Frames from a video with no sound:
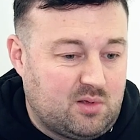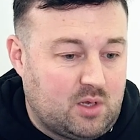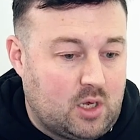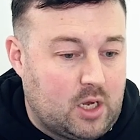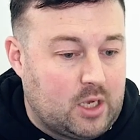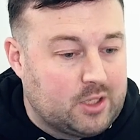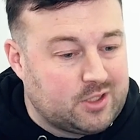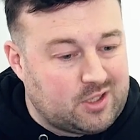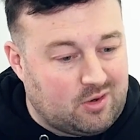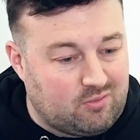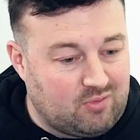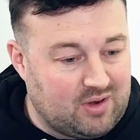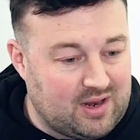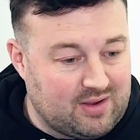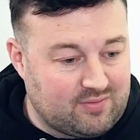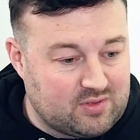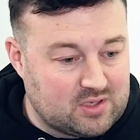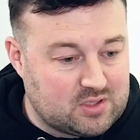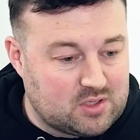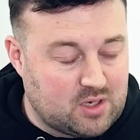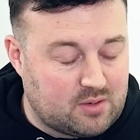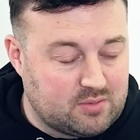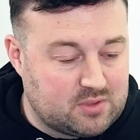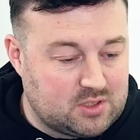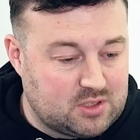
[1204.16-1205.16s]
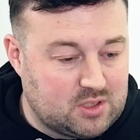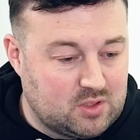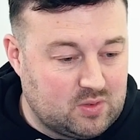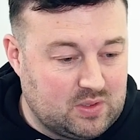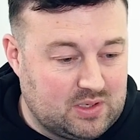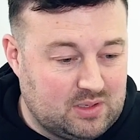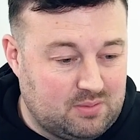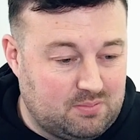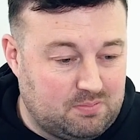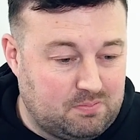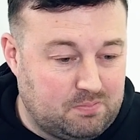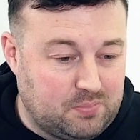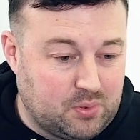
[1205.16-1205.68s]
I don't really have the time to do
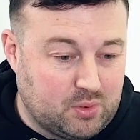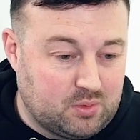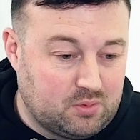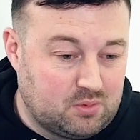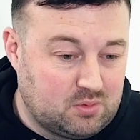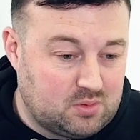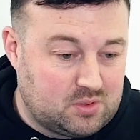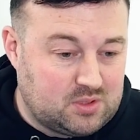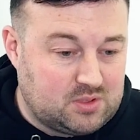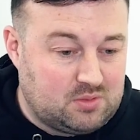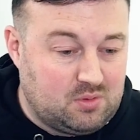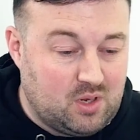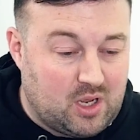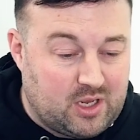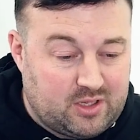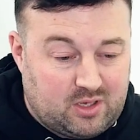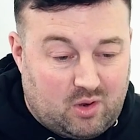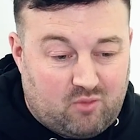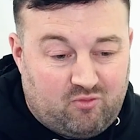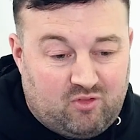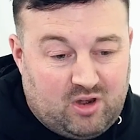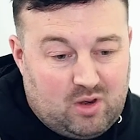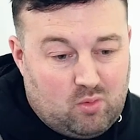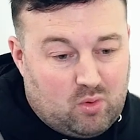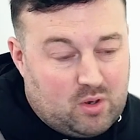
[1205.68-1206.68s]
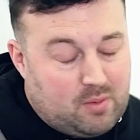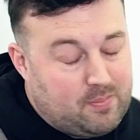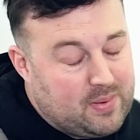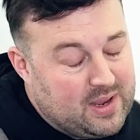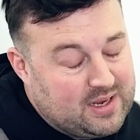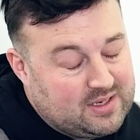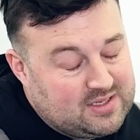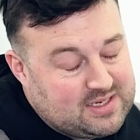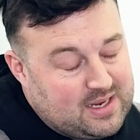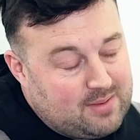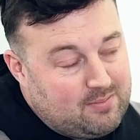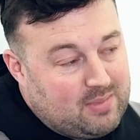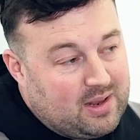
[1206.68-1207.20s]
it, but I don't really want to pay
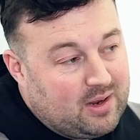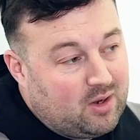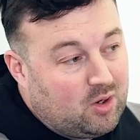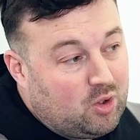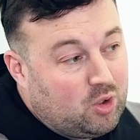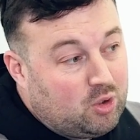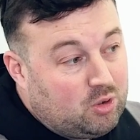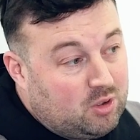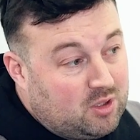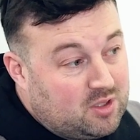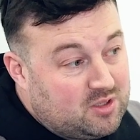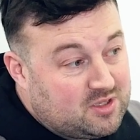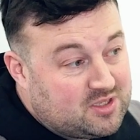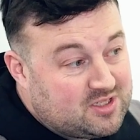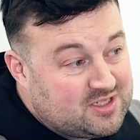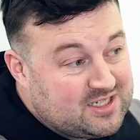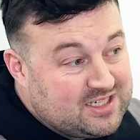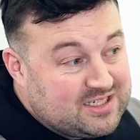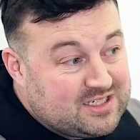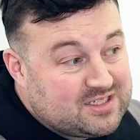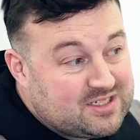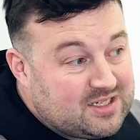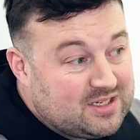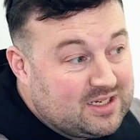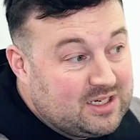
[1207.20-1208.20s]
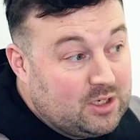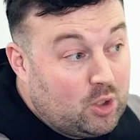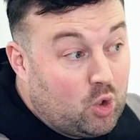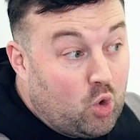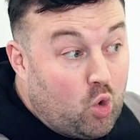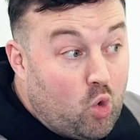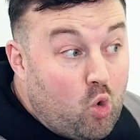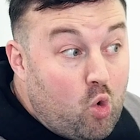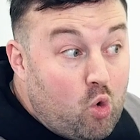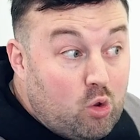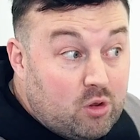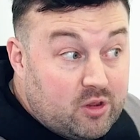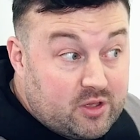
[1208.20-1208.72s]
Tecman consistently
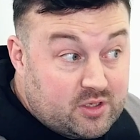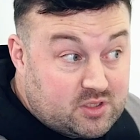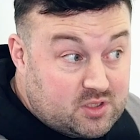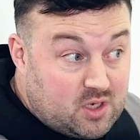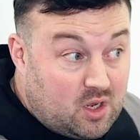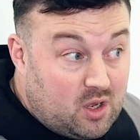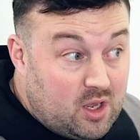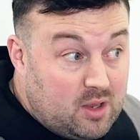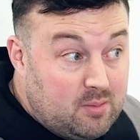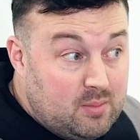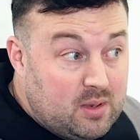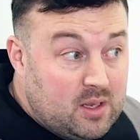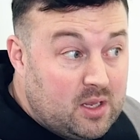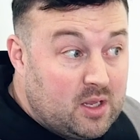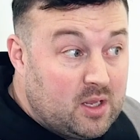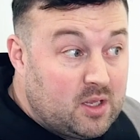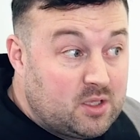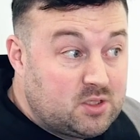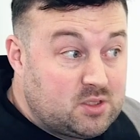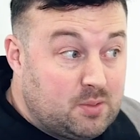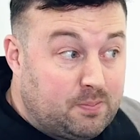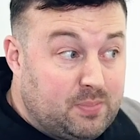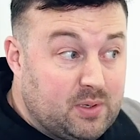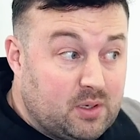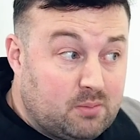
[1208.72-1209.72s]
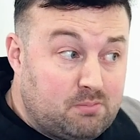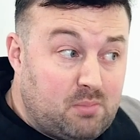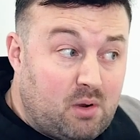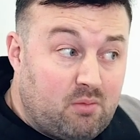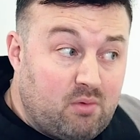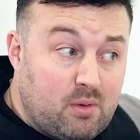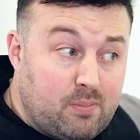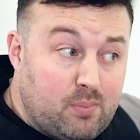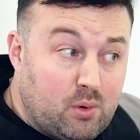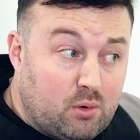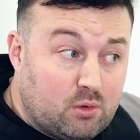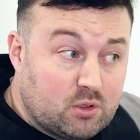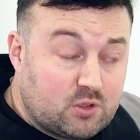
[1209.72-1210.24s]
all the time to build my
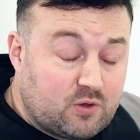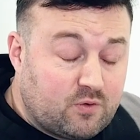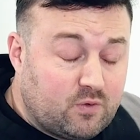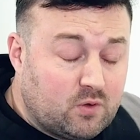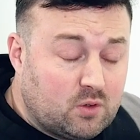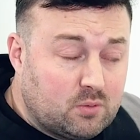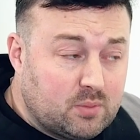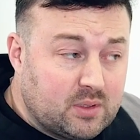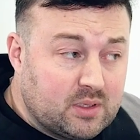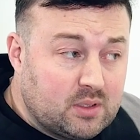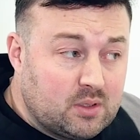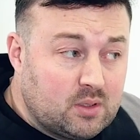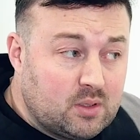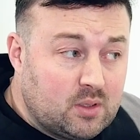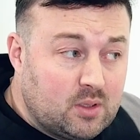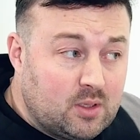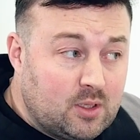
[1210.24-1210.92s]
reports for me.